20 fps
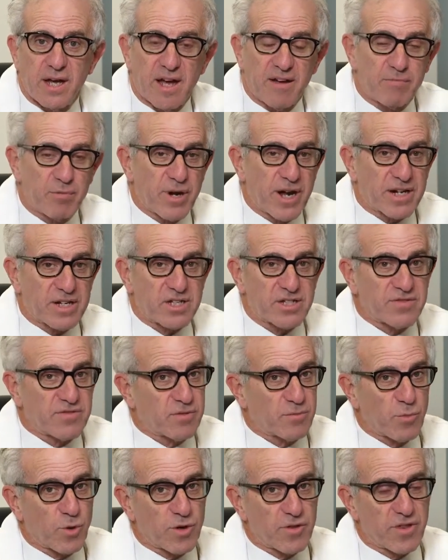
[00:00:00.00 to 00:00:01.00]
I've practiced
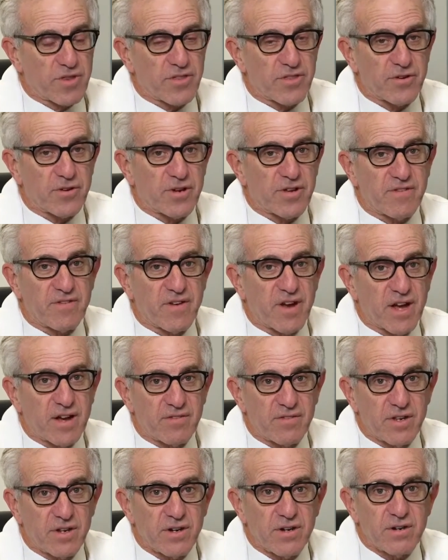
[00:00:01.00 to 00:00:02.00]
for more than
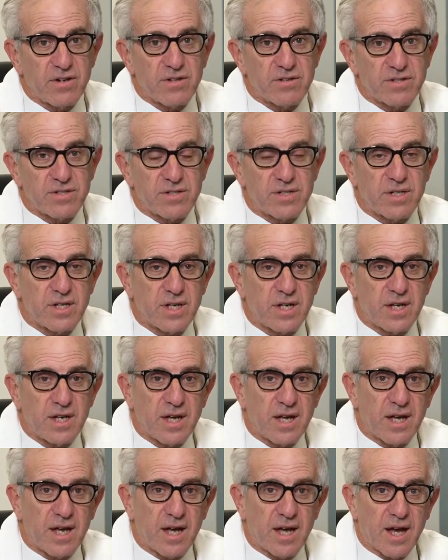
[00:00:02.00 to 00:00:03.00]
35 years.
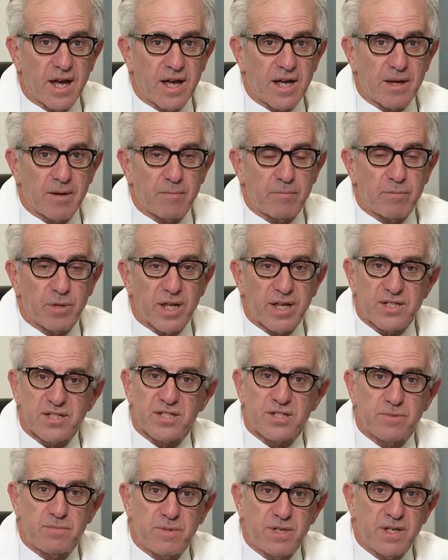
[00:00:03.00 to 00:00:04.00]
I am
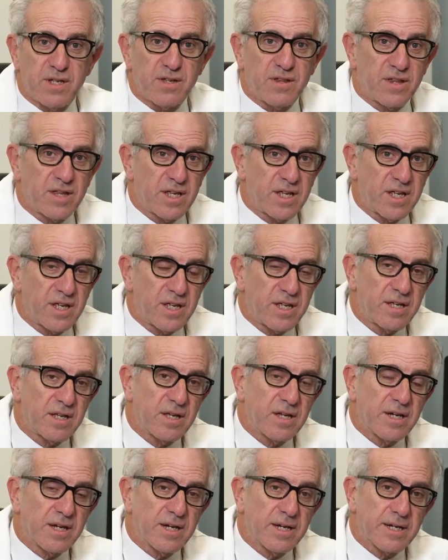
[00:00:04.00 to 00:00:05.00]
blessed to be
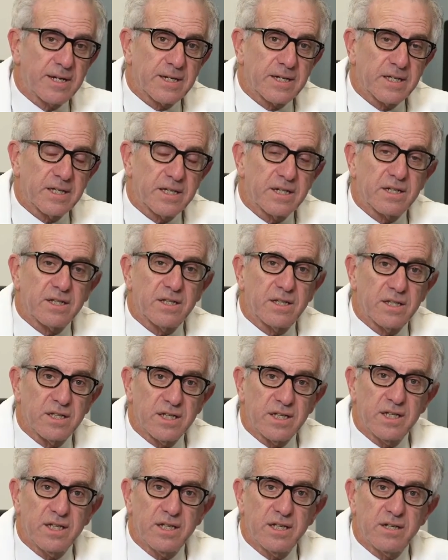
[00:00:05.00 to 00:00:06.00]
the clinical
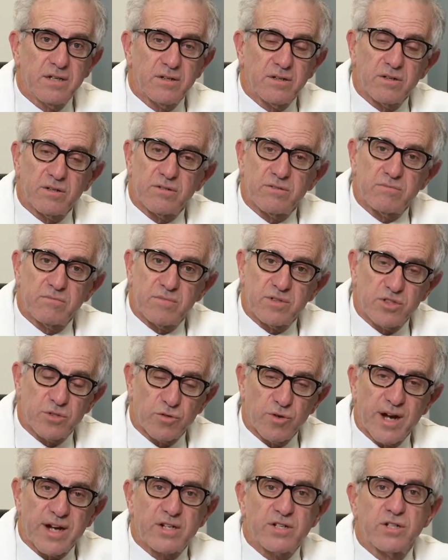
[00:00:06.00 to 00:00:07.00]
lead or
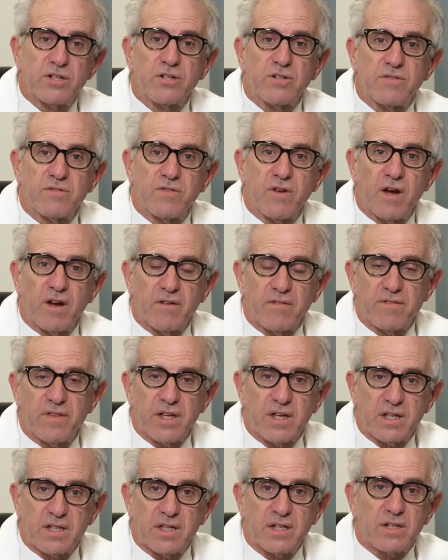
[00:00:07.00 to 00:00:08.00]
director of
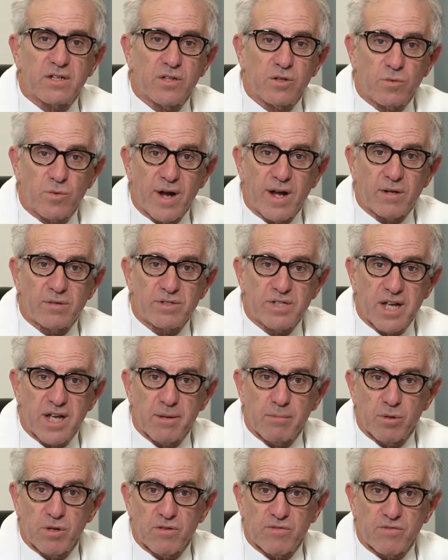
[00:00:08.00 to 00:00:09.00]
the clinical
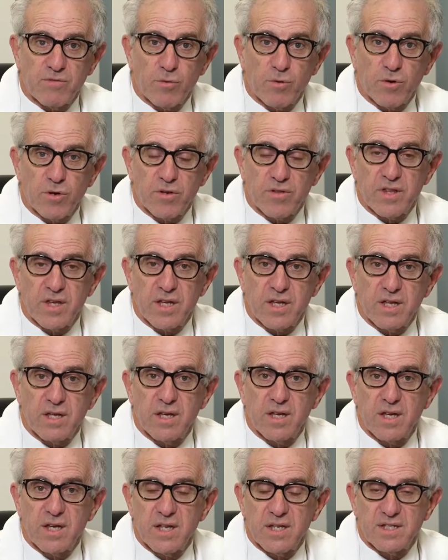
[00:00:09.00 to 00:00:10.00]
roundtable for
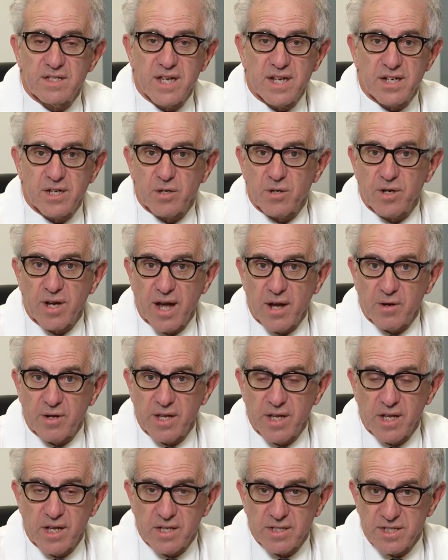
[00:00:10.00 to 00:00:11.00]
the San Diego
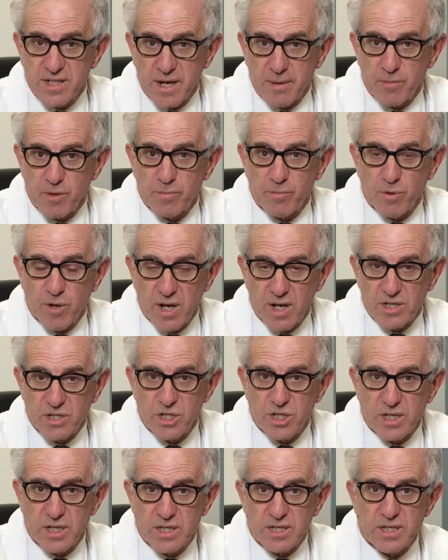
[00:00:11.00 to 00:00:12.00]
County Alzheimer
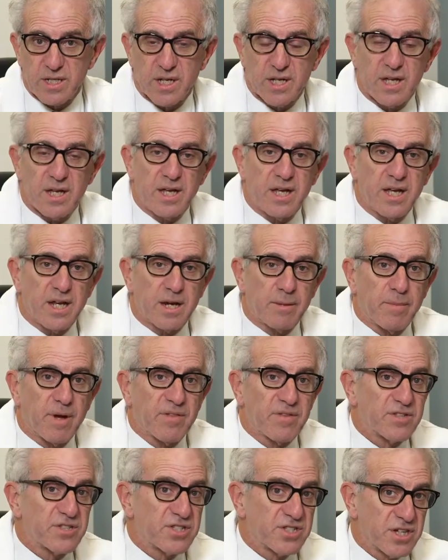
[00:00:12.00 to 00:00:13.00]
Project, and I'm
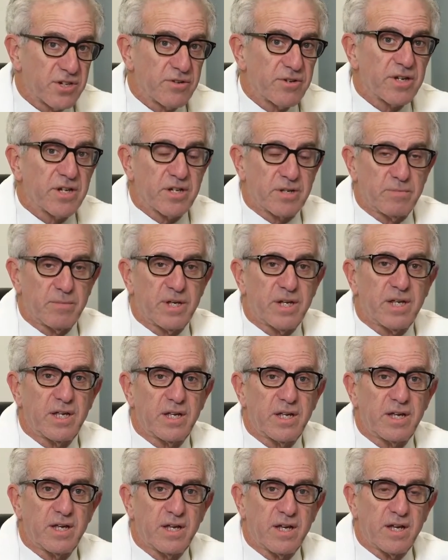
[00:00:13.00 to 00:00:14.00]
on the steering
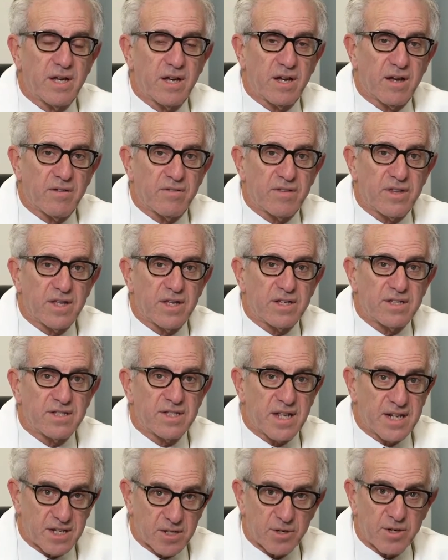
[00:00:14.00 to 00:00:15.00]
committee of the
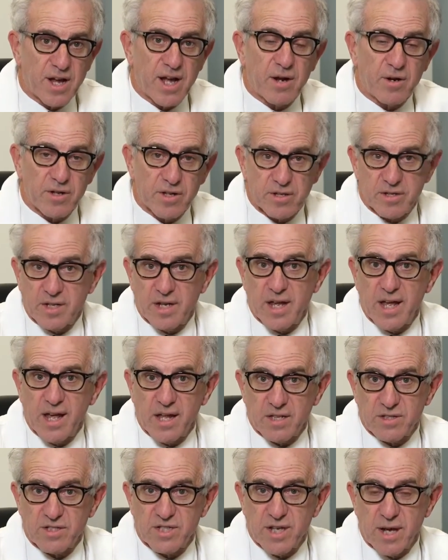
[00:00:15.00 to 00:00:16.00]
San Diego County
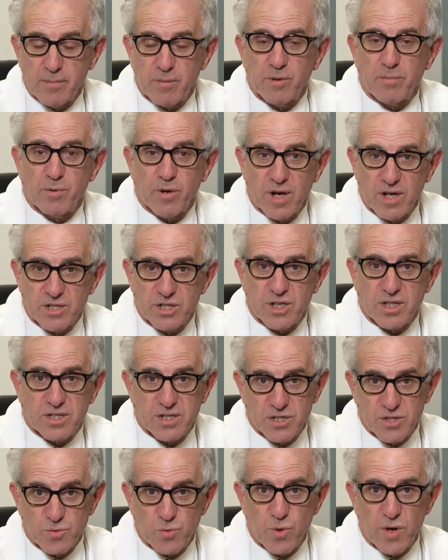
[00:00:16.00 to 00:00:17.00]
Alzheimer
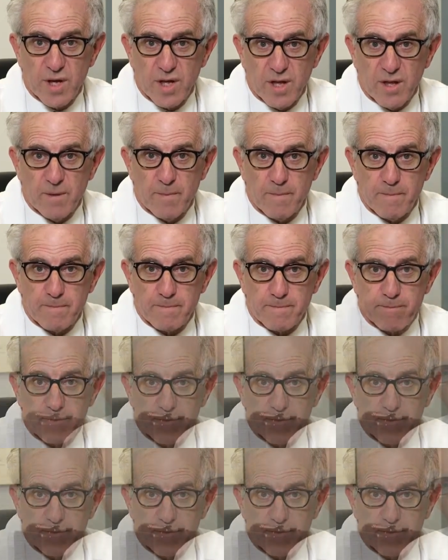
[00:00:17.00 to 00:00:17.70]
Project as well.